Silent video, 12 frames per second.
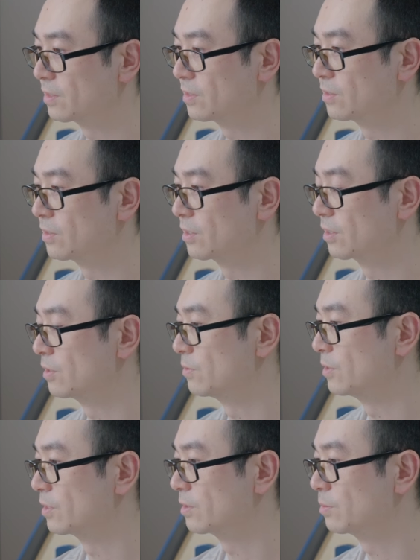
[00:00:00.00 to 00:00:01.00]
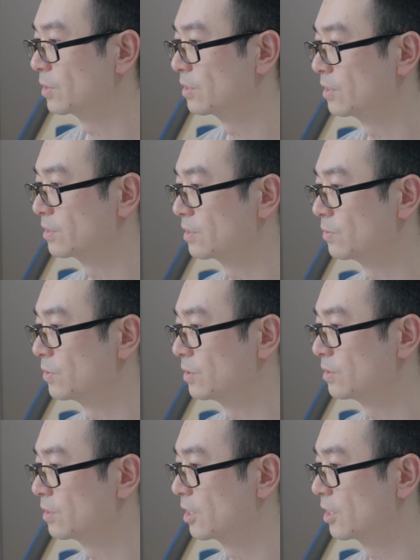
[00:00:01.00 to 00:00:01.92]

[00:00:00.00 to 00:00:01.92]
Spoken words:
is not gonna work because it will